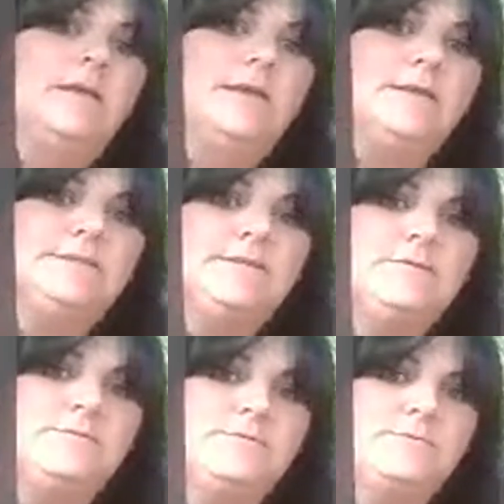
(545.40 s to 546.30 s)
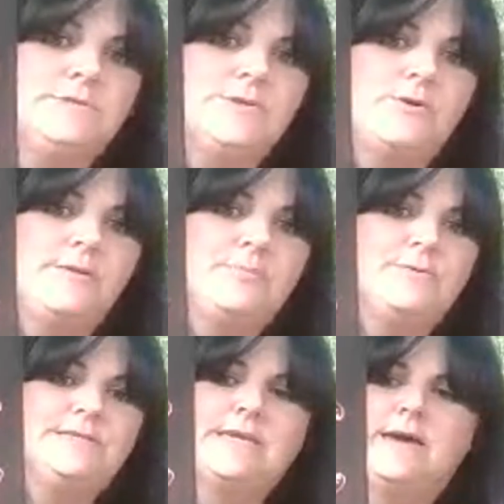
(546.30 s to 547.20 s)
is the new
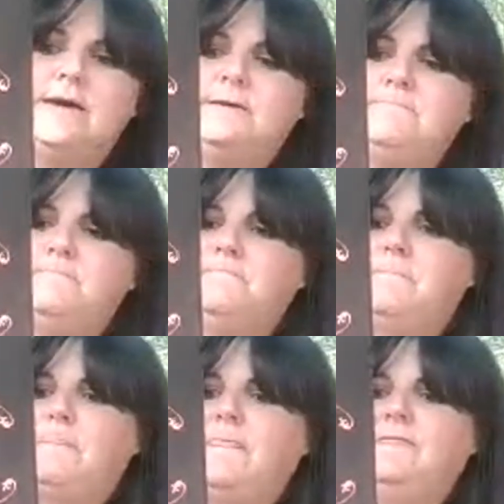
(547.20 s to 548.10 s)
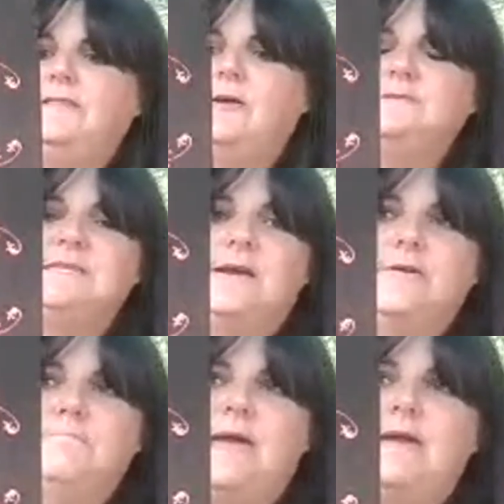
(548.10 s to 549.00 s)
Solabusca, the Los
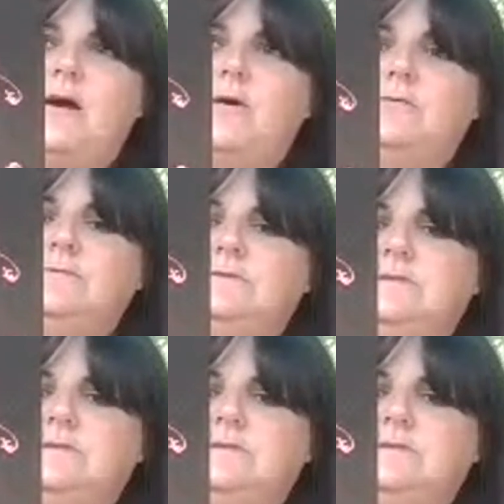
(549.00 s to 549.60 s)
Scarabeo